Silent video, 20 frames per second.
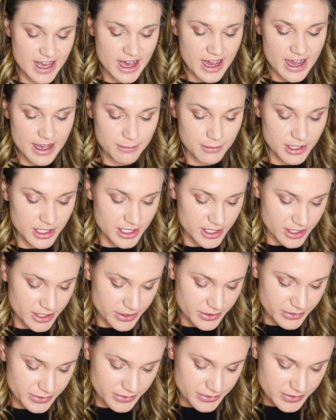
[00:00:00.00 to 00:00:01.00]
I'm gonna
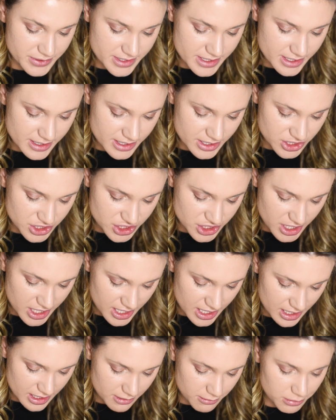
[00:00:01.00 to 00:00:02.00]
use the
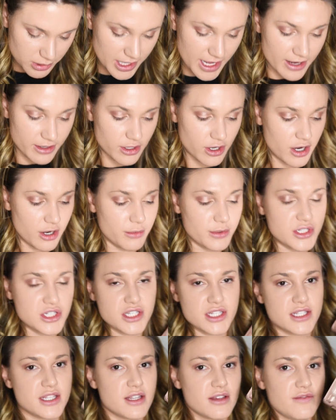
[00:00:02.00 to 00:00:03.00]
shade Blackheart, which
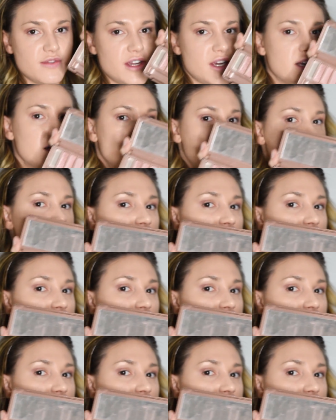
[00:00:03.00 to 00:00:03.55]
is the very